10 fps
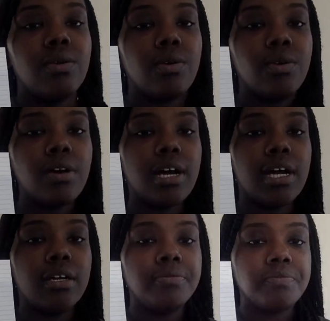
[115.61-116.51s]

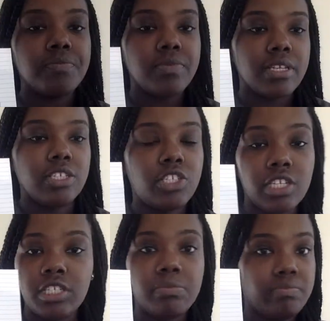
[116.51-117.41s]
or
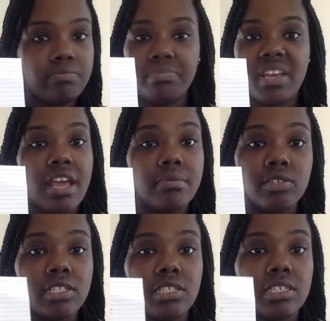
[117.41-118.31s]
just be
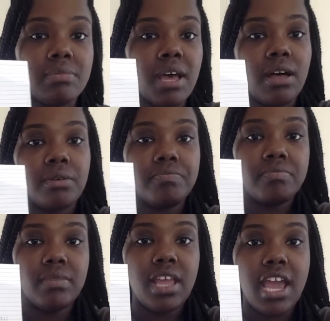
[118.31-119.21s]
able to smell
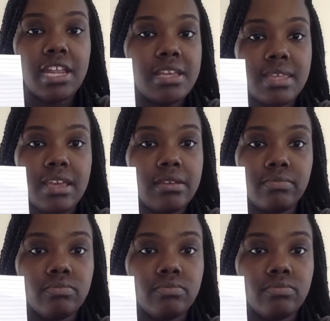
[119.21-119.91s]
anything